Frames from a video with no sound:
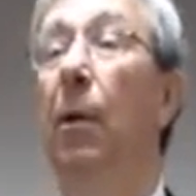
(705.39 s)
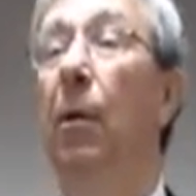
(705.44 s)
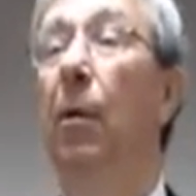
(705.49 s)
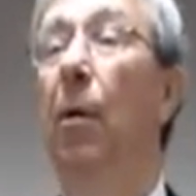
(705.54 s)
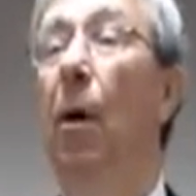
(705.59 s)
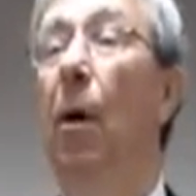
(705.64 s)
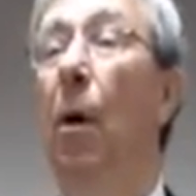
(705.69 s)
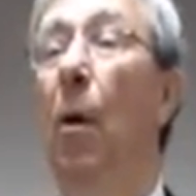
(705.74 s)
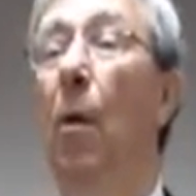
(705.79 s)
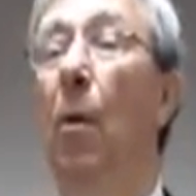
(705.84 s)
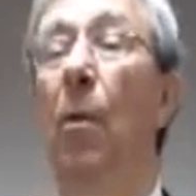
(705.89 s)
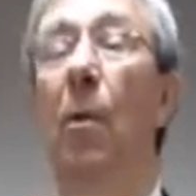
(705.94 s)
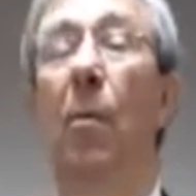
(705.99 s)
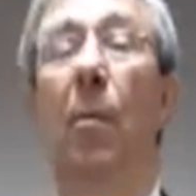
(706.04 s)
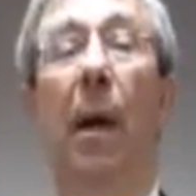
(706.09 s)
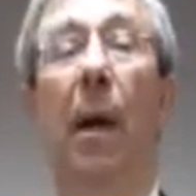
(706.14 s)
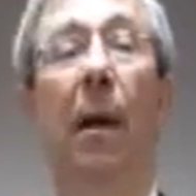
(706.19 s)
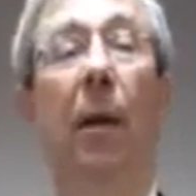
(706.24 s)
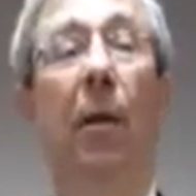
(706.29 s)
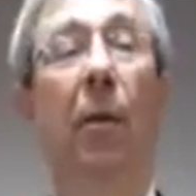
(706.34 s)
you go, the
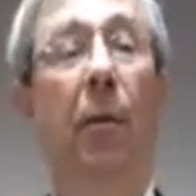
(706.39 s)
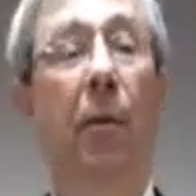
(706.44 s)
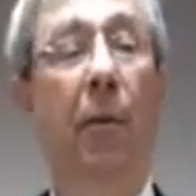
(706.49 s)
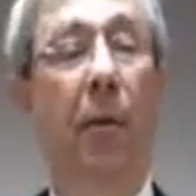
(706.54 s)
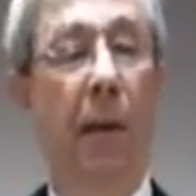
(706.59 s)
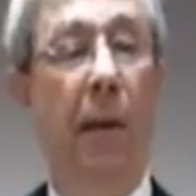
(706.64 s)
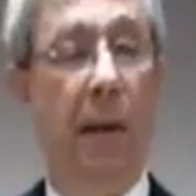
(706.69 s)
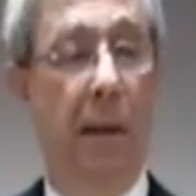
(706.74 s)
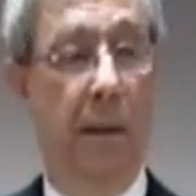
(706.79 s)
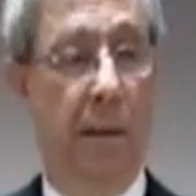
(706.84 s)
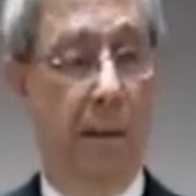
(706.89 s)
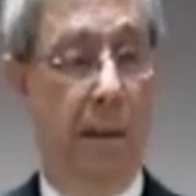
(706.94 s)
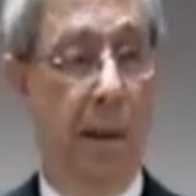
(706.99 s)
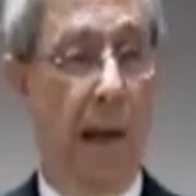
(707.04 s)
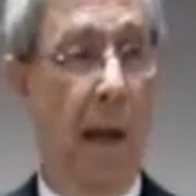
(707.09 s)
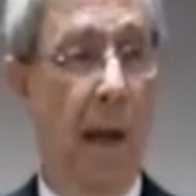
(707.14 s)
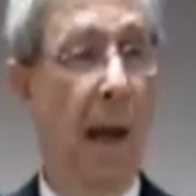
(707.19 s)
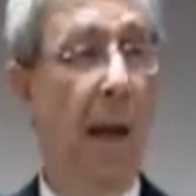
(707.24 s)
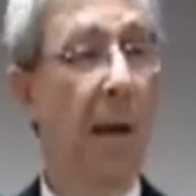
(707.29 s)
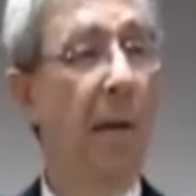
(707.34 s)
better you feel.